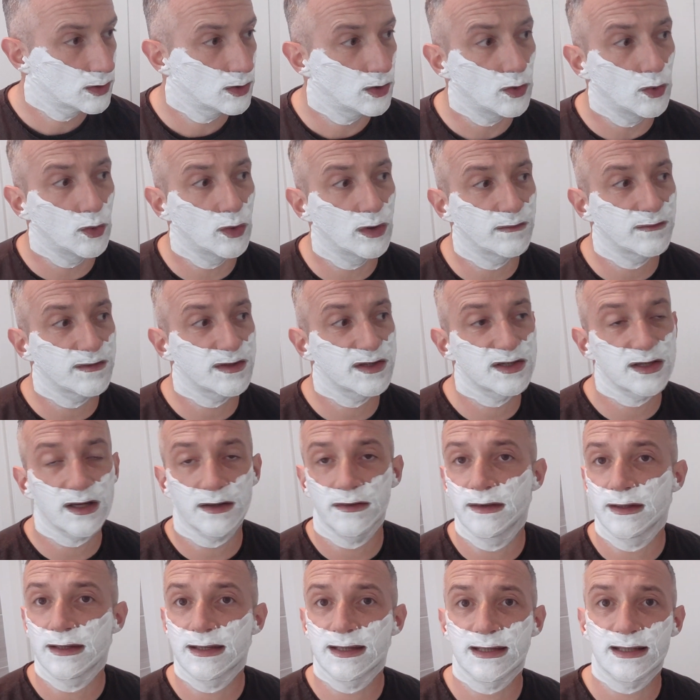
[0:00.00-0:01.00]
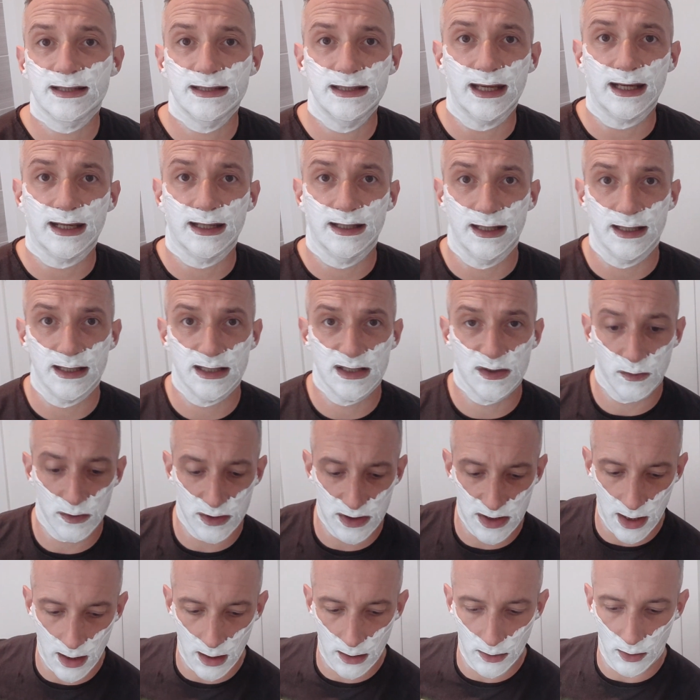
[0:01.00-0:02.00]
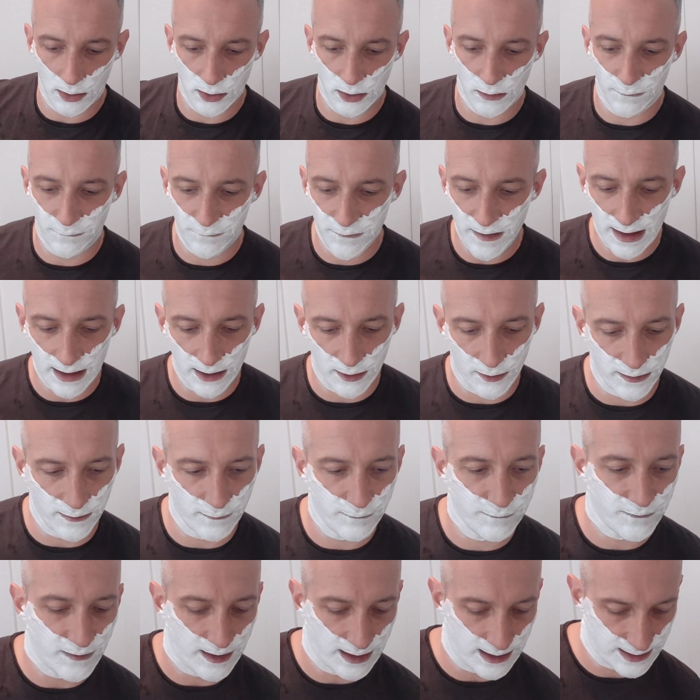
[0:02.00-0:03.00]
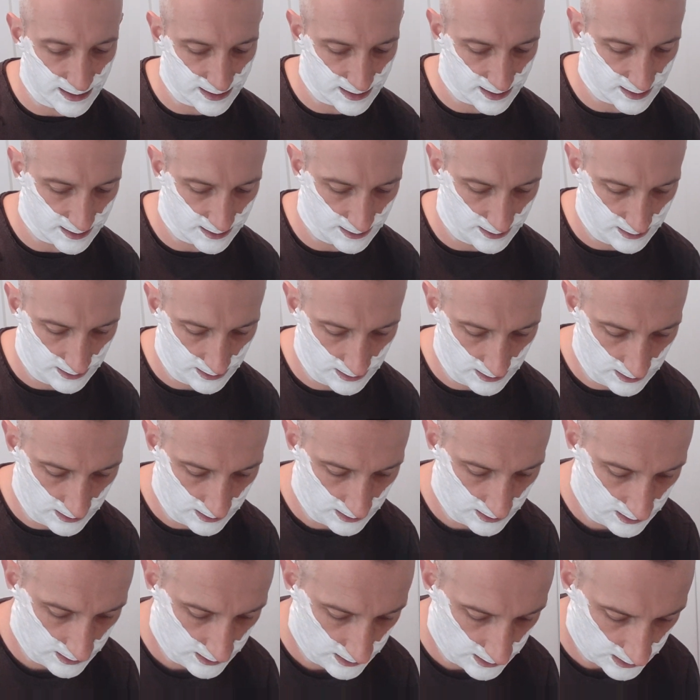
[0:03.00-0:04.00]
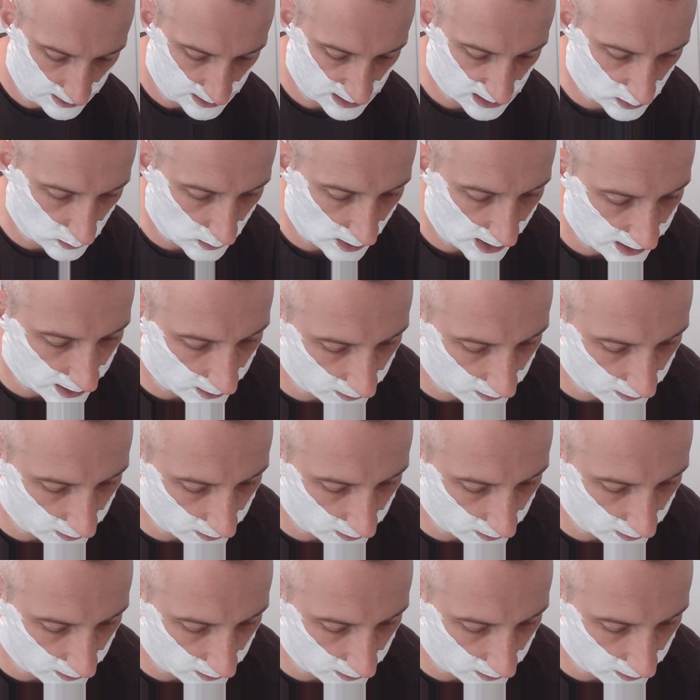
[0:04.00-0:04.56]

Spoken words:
all of a sudden the slickness will turn on. You'll feel it on the face. It's quite